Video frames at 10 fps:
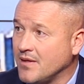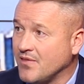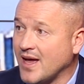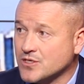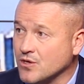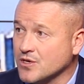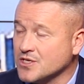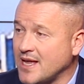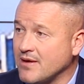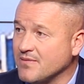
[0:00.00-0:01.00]
That's not going to
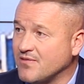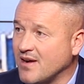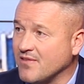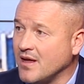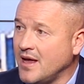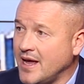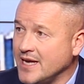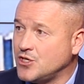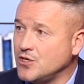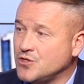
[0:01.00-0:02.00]
stay with him forever.
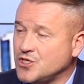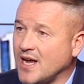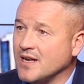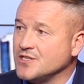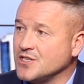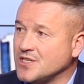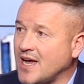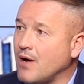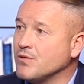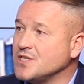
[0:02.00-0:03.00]
His huge challenge is to
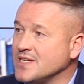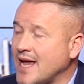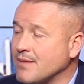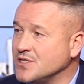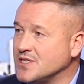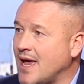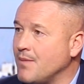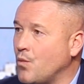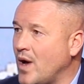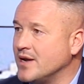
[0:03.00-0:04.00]
how does he adapt his
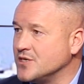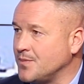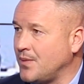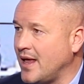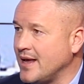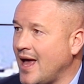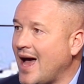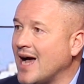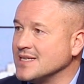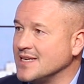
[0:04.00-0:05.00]
game, where does he play
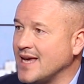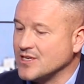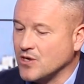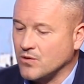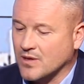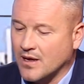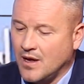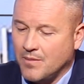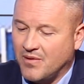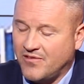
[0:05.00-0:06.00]
as he gets older? Yeah.
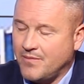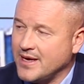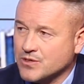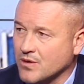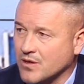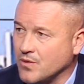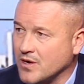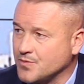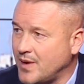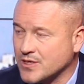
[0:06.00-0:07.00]
But for me, he's one of the
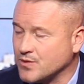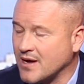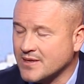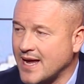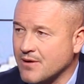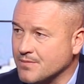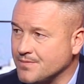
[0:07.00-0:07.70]
world's best, without a doubt.